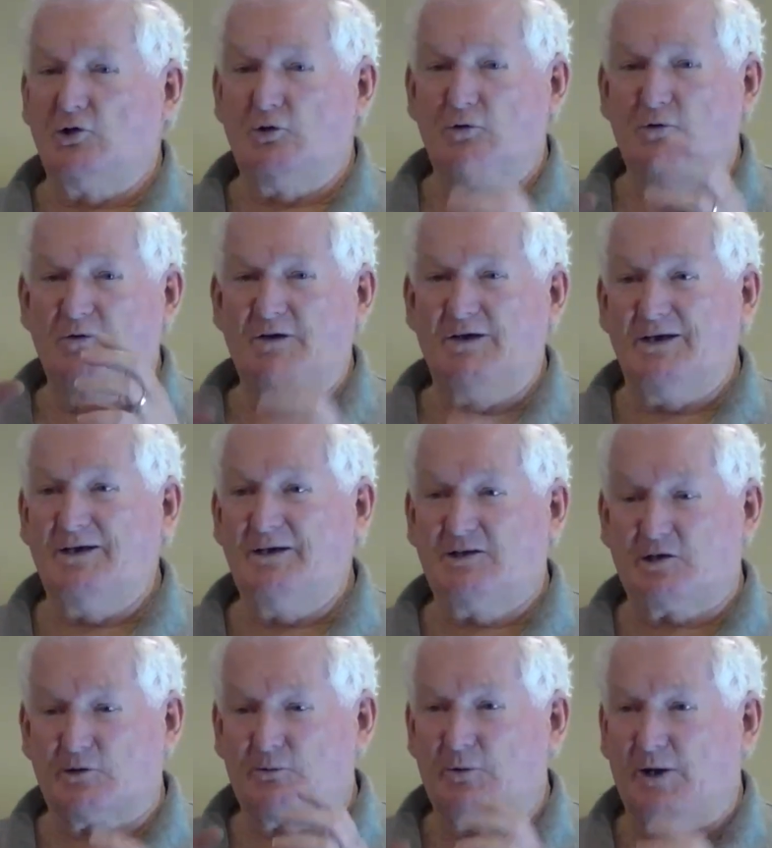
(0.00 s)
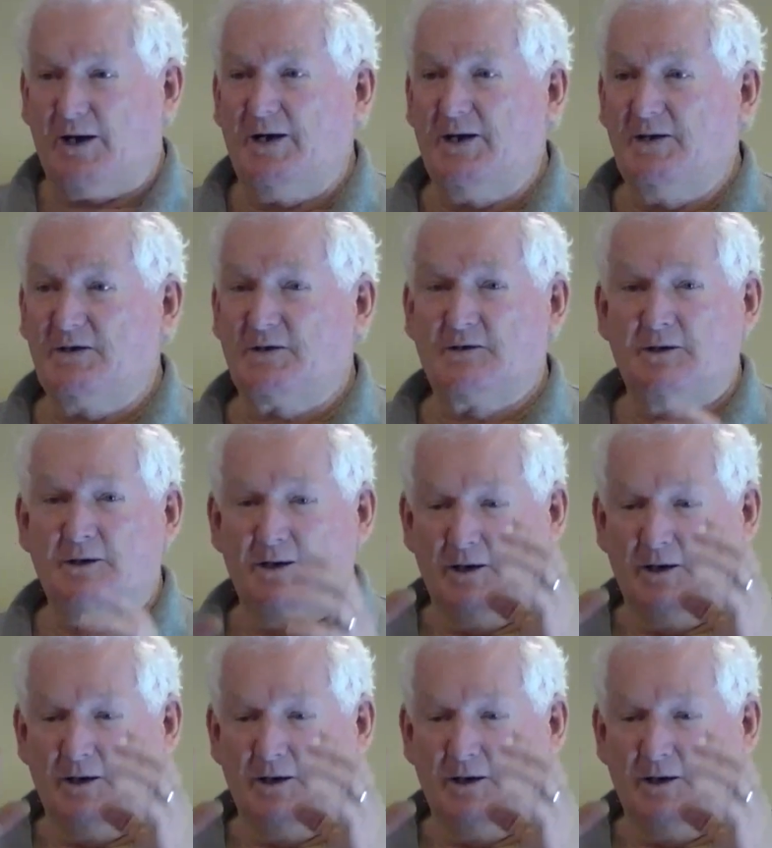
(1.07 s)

you need to raise